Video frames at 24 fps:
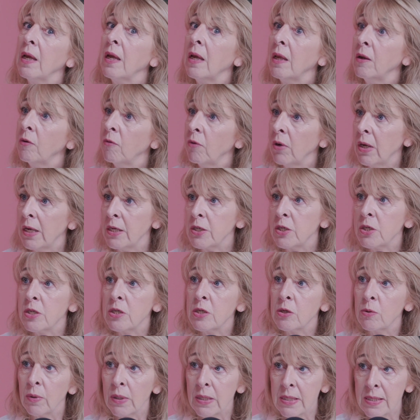in relation
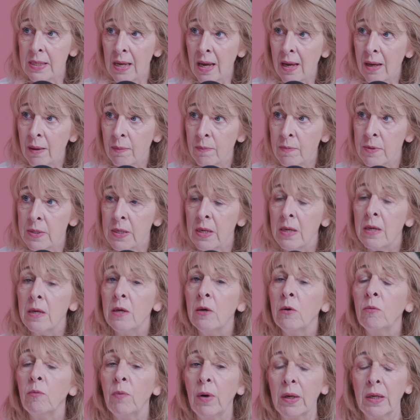to exams,
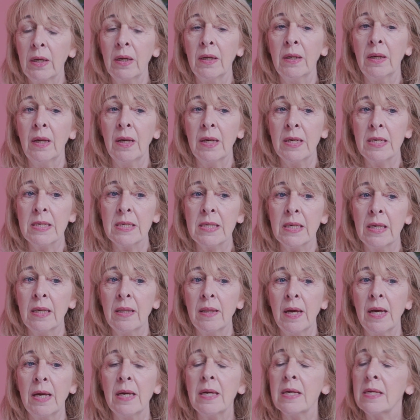recognizing
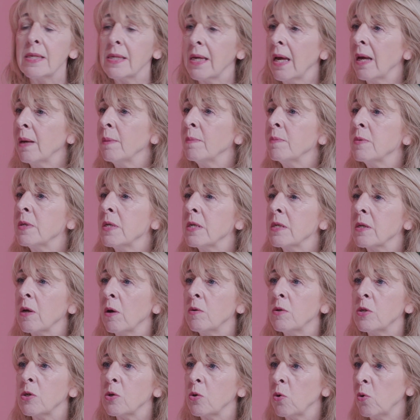that exams is
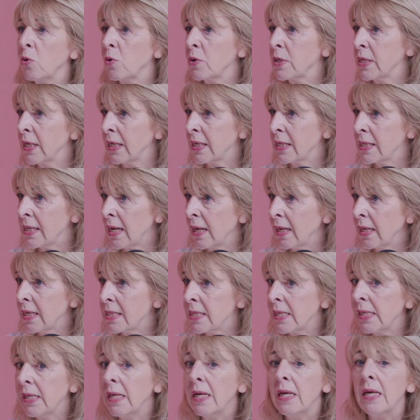going to cause
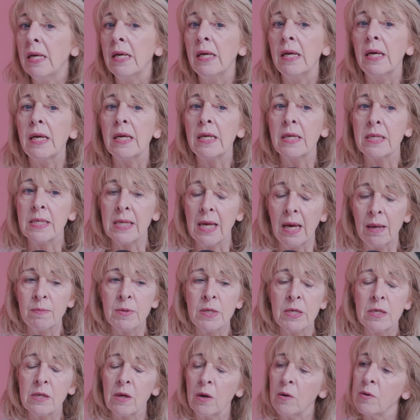anxiety.
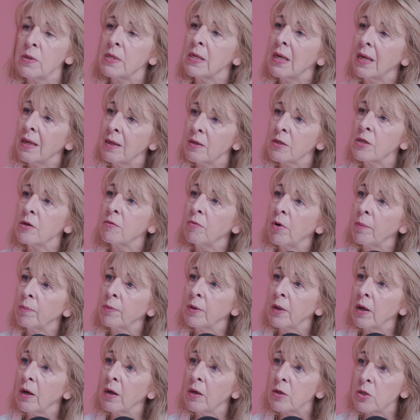Exams is going to
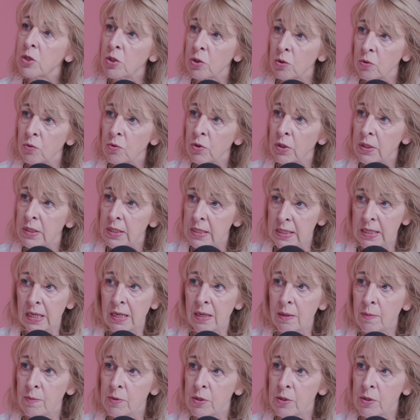interrupt our children's sleep.